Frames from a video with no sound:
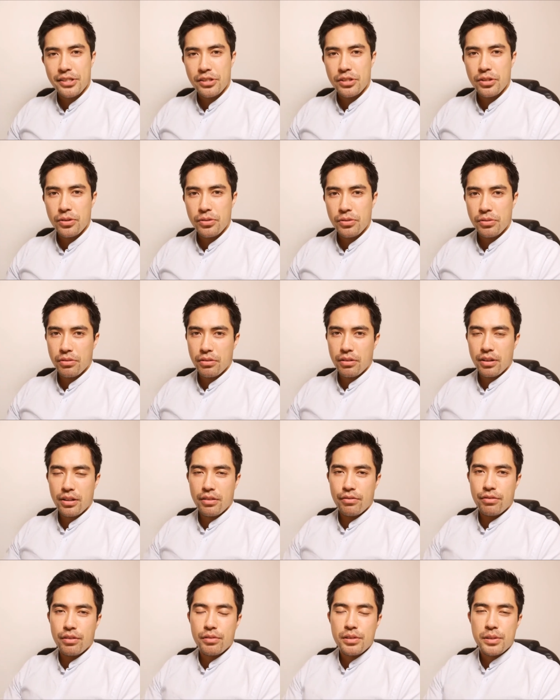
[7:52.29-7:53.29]
So uh,
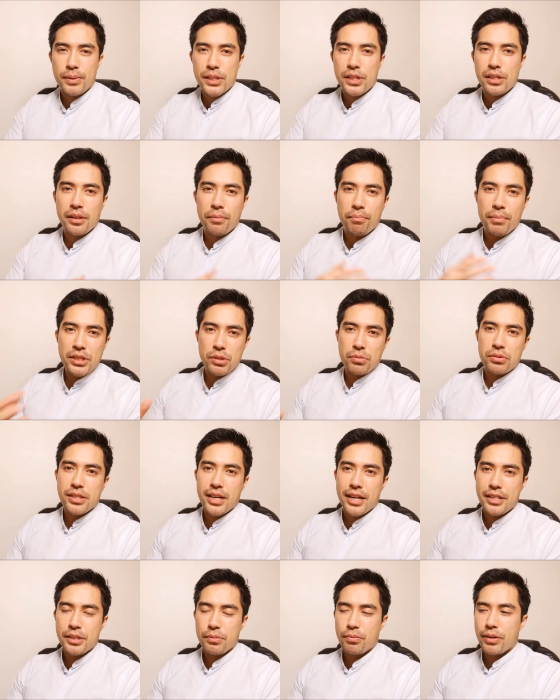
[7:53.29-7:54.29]
from especially on muscle
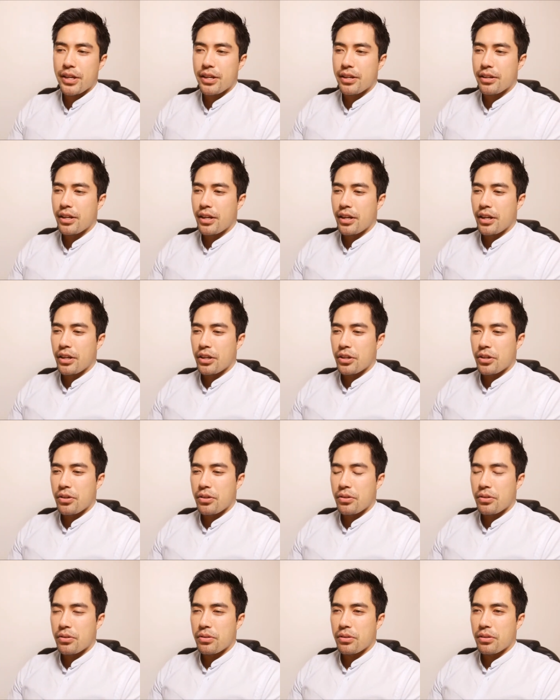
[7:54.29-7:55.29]
sites where
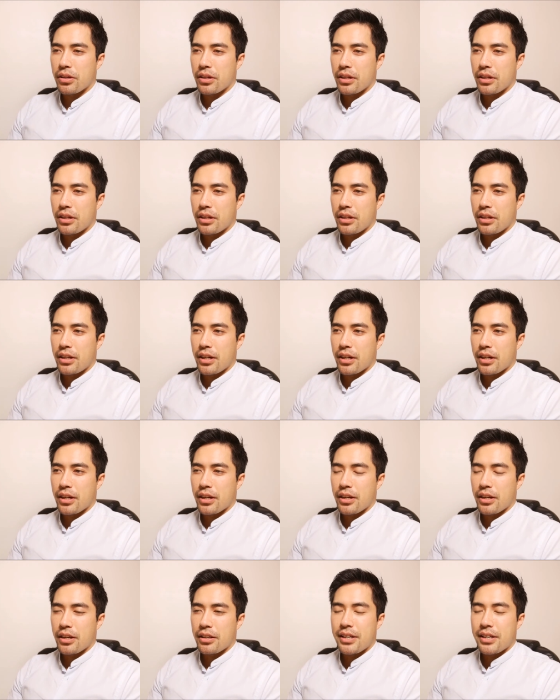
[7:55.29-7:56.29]
you
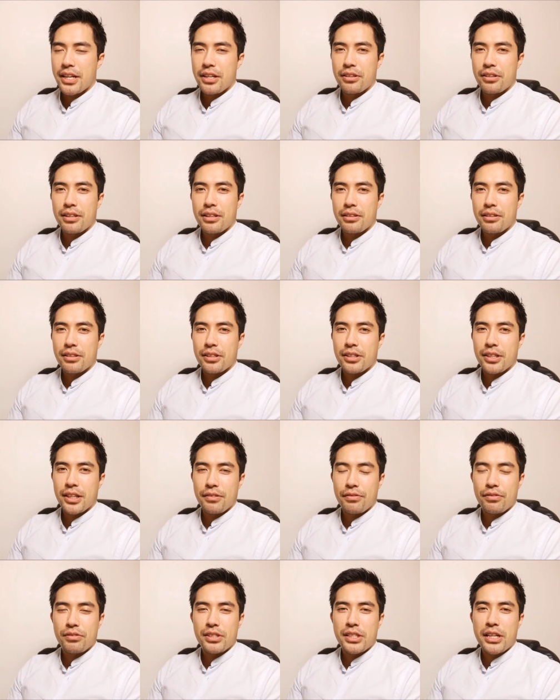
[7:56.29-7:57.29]
uh, need it kind
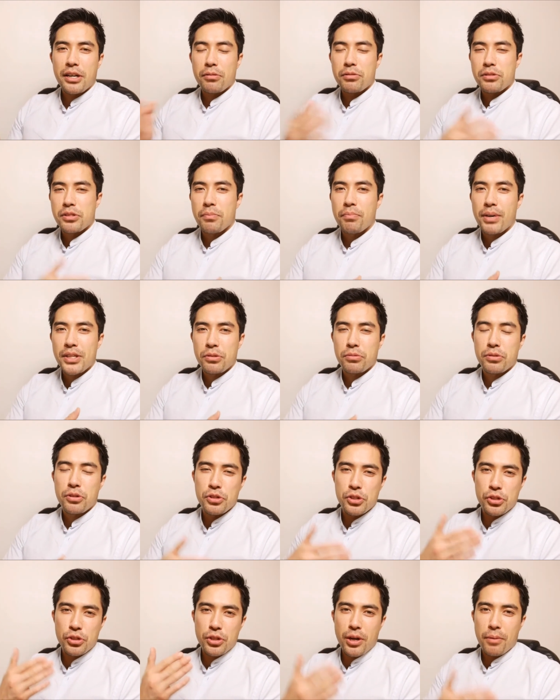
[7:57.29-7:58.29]
of tells the muscle to
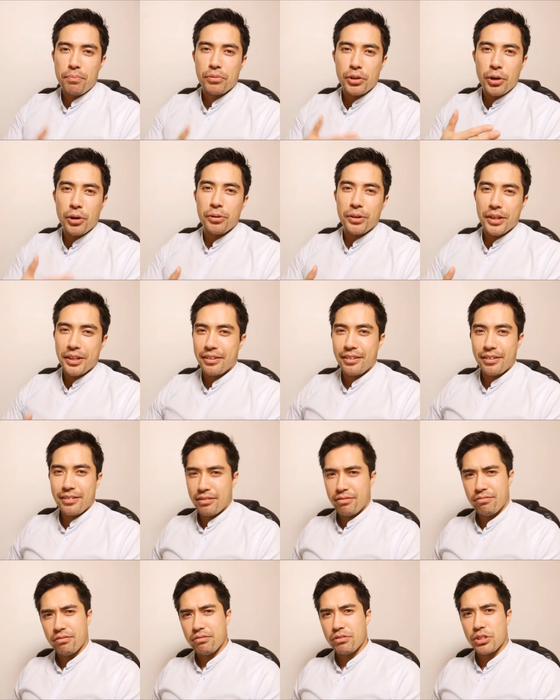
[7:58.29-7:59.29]
stop growing,
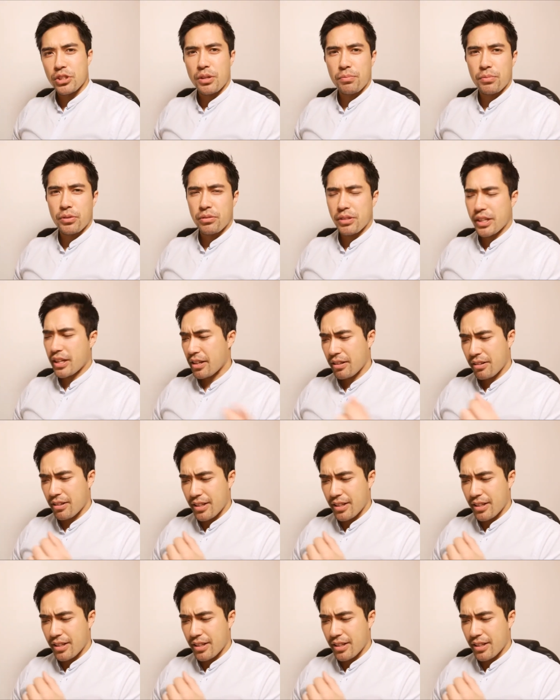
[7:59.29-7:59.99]
stop yeah.